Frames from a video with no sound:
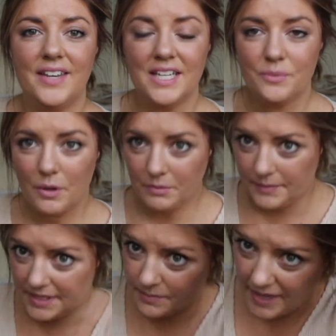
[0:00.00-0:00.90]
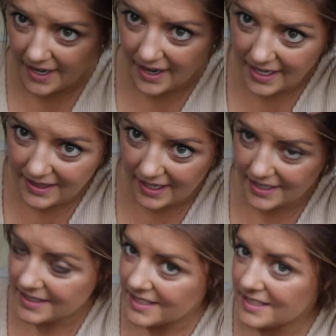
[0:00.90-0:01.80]
next problem is my
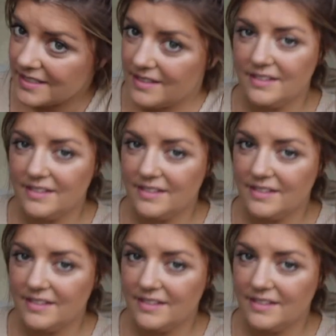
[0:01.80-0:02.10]
highlights.